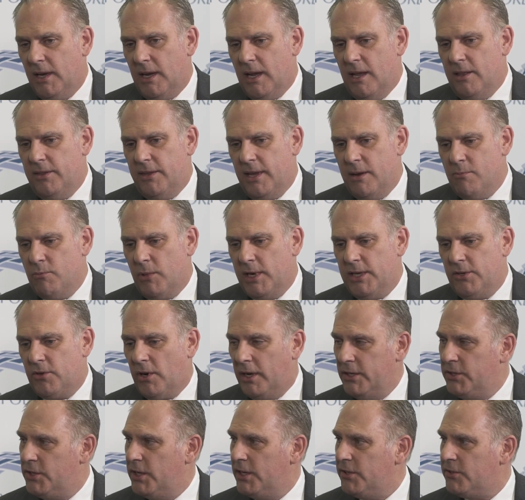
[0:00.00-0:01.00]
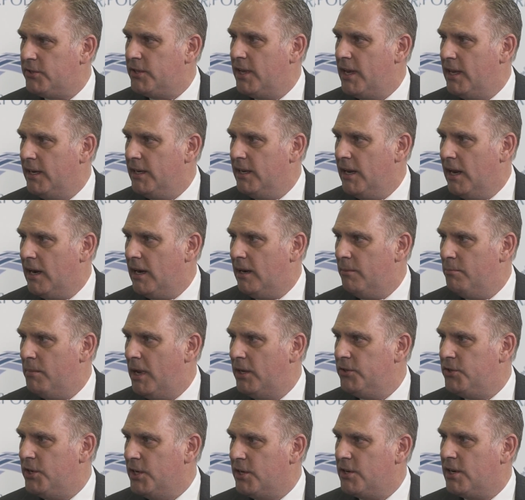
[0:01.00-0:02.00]
And then we digest that in our
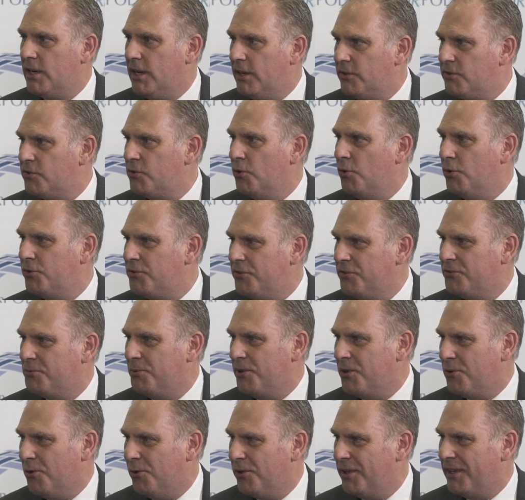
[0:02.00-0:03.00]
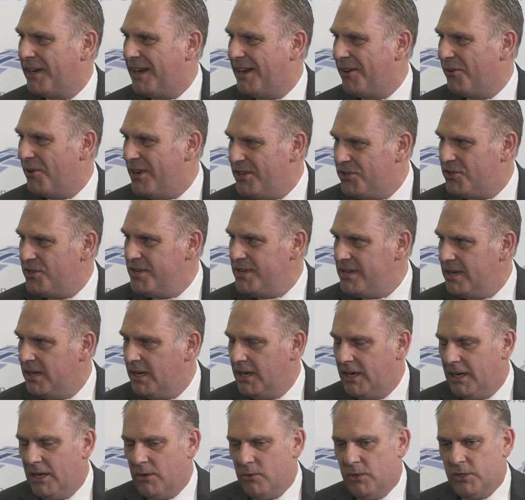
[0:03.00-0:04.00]
magic source, as we call it, our engine,
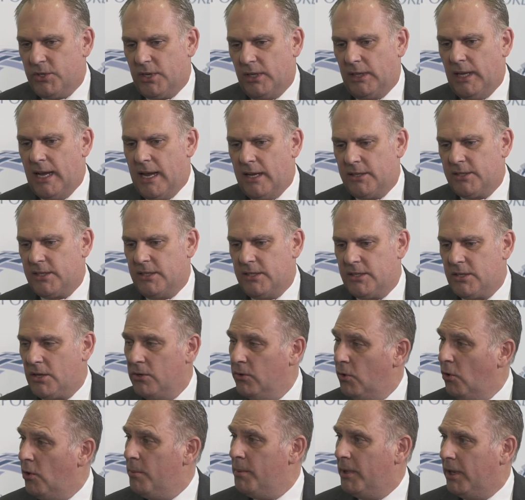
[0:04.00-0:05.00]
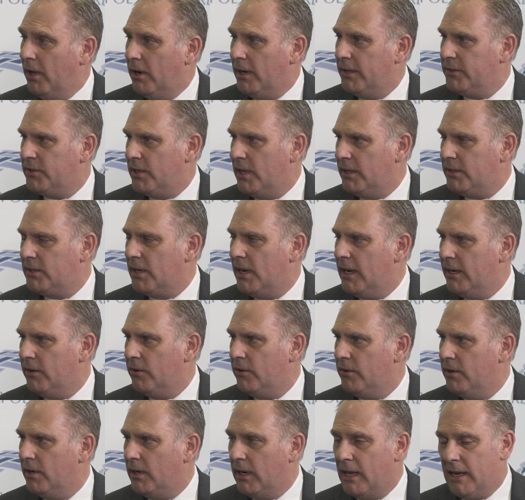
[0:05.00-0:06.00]
which allows us to normalize that data
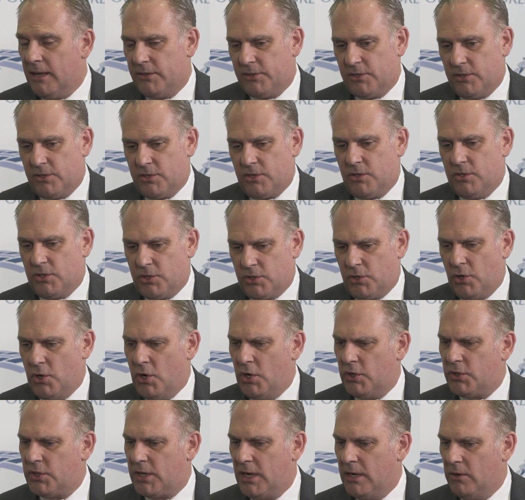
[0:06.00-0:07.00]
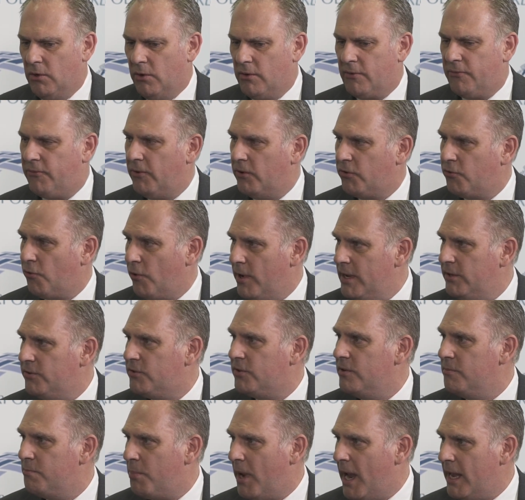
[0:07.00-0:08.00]
and allows us to search and look for trends
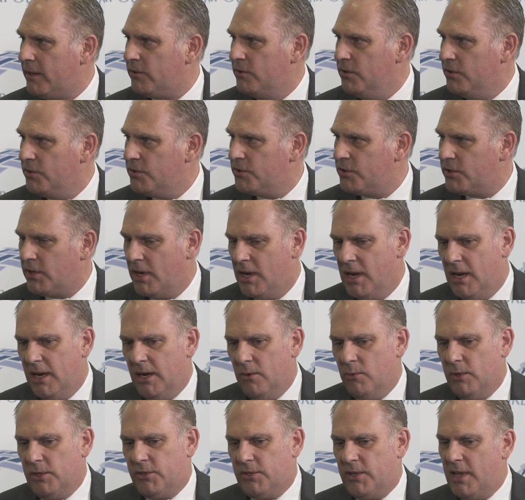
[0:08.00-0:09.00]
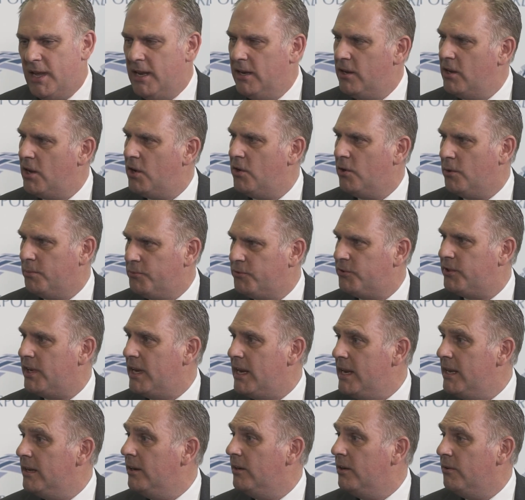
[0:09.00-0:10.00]
and patterns, which then helps
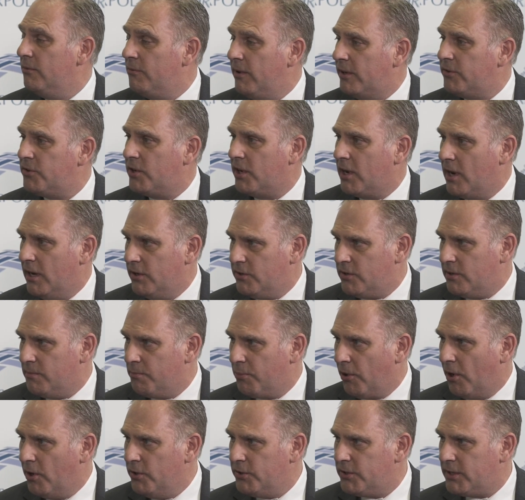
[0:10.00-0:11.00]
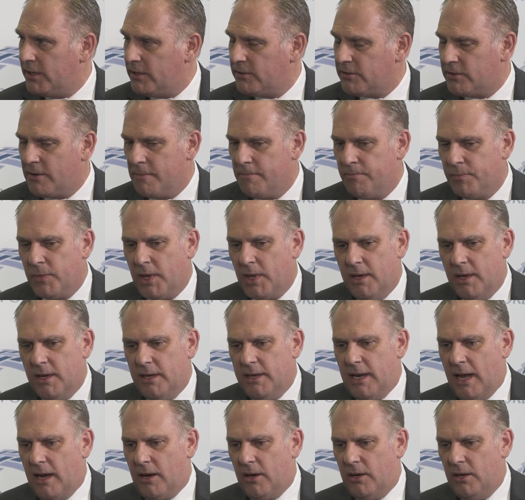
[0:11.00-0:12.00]
in an investigation process.
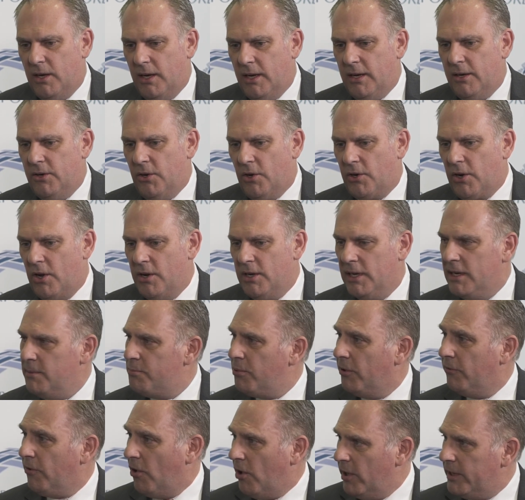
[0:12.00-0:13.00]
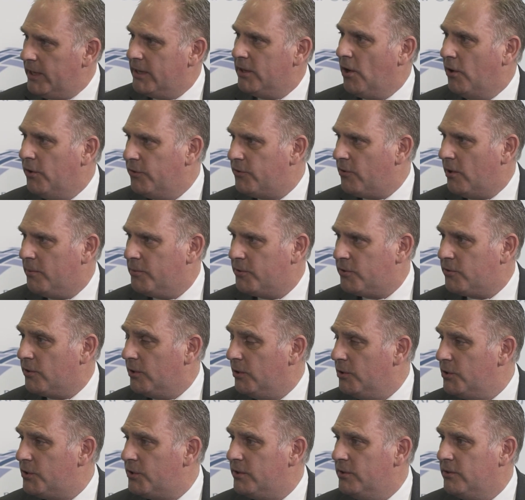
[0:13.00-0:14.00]
Now, not only providing those type of
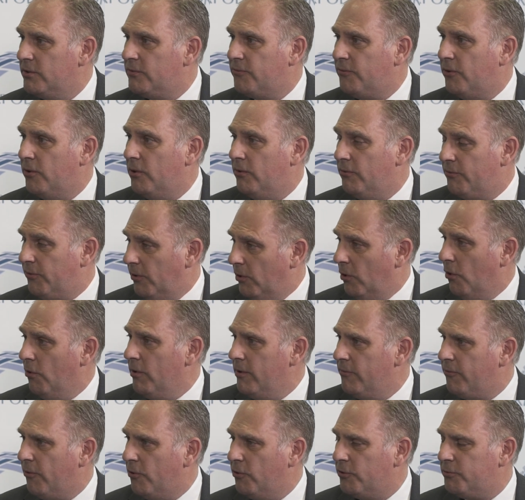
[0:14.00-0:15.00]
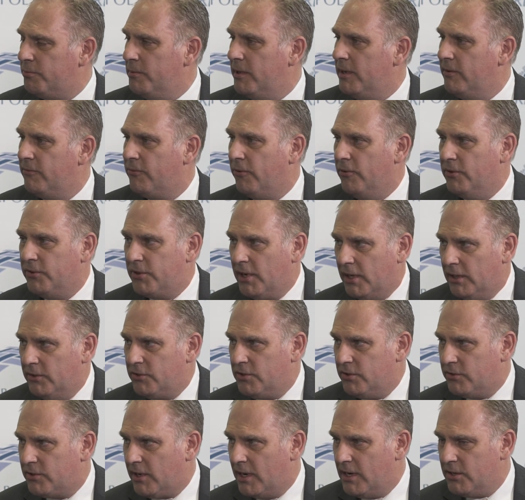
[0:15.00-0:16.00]
solutions for law enforcement and for
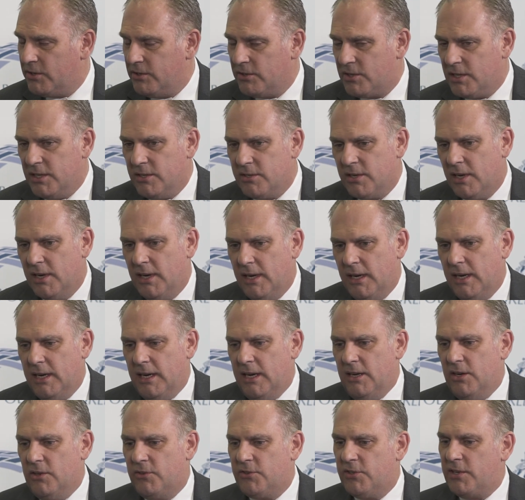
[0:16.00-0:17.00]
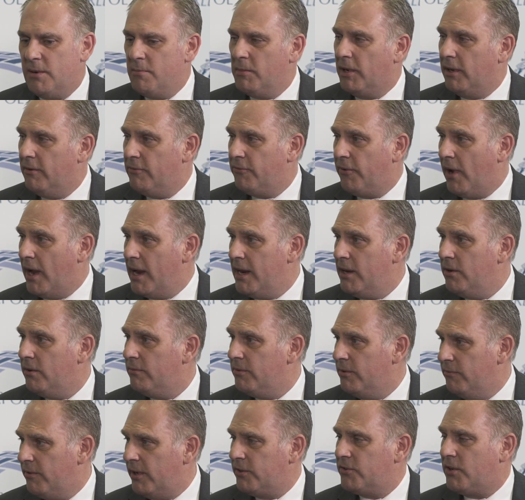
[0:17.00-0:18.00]
intelligence agencies, in a similar vein of
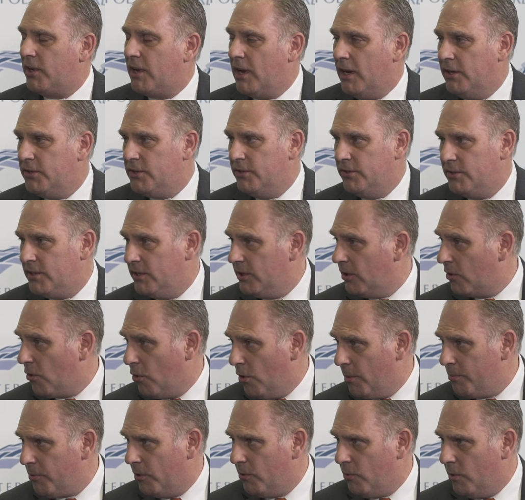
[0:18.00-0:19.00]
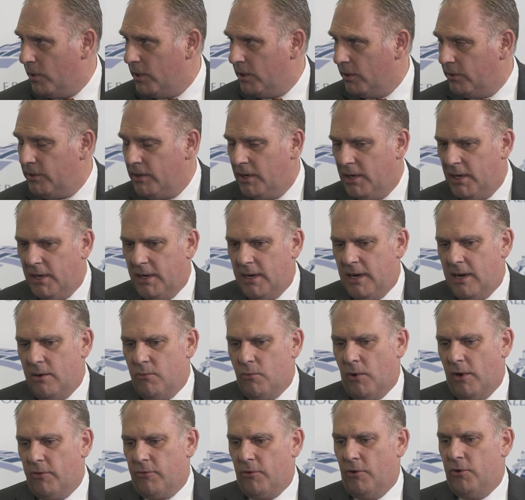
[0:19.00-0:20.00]
investigations in the corporate world, and
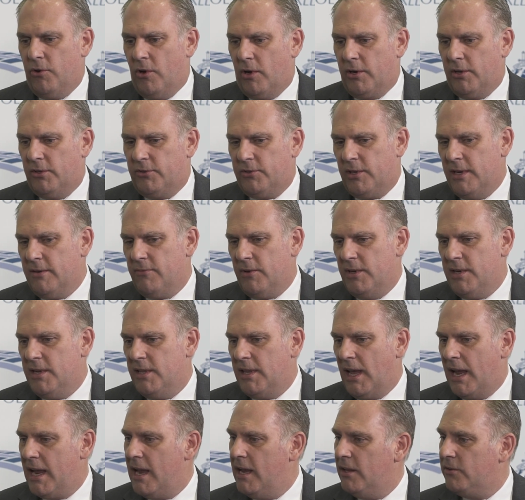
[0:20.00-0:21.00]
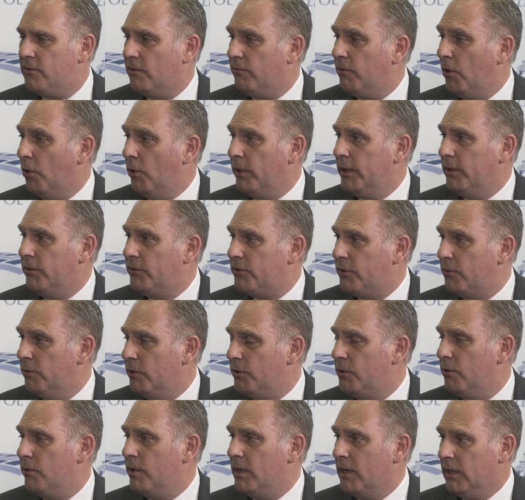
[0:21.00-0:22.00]
whether or not it's even in the hands of lawyers who are
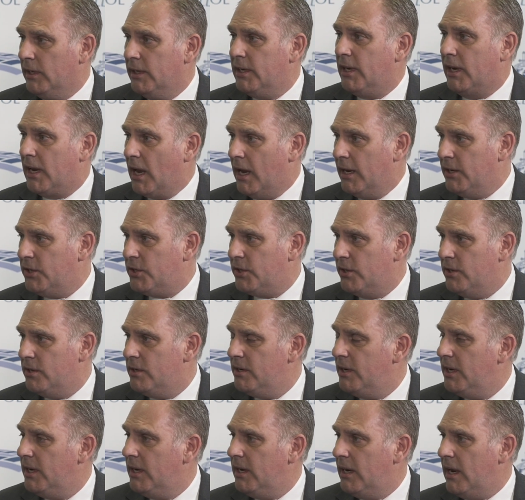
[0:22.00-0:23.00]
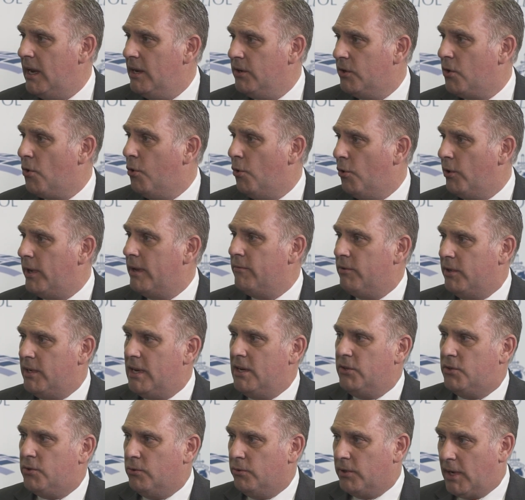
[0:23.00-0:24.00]
doing litigation and court
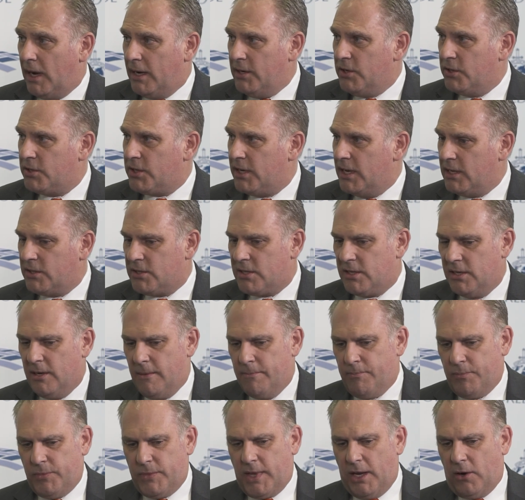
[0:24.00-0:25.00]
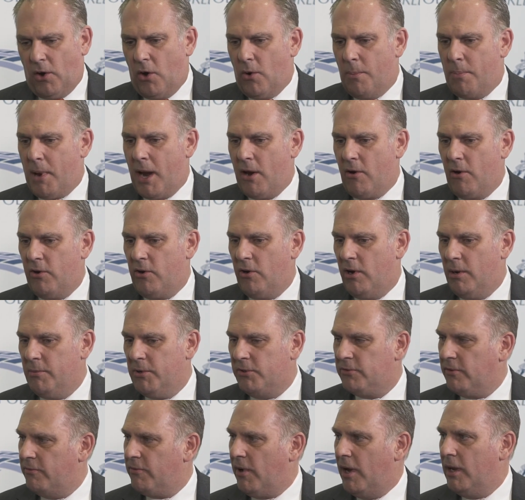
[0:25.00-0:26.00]
evidential data sets, that whole paradigm
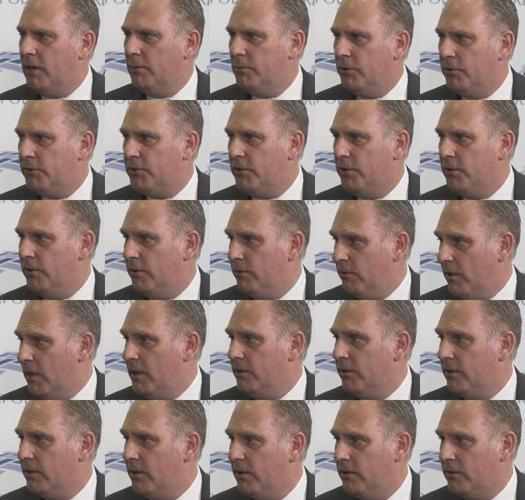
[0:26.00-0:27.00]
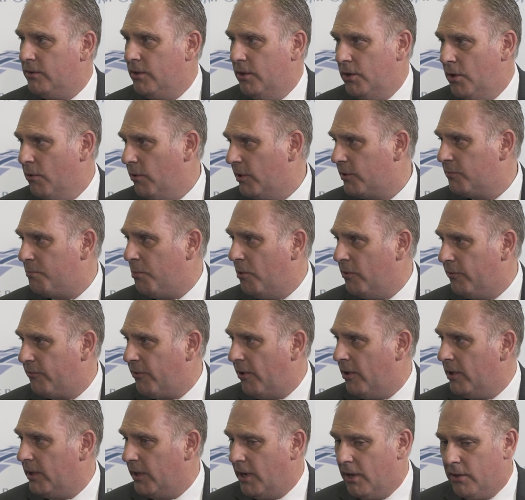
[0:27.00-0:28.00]
is available to you under the Nuix
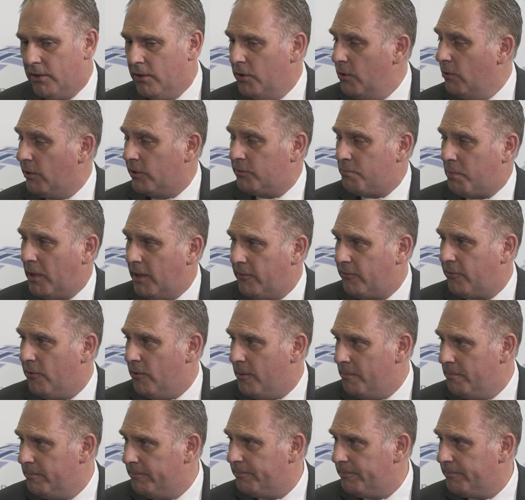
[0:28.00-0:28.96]
portfolio, the Nuix platform.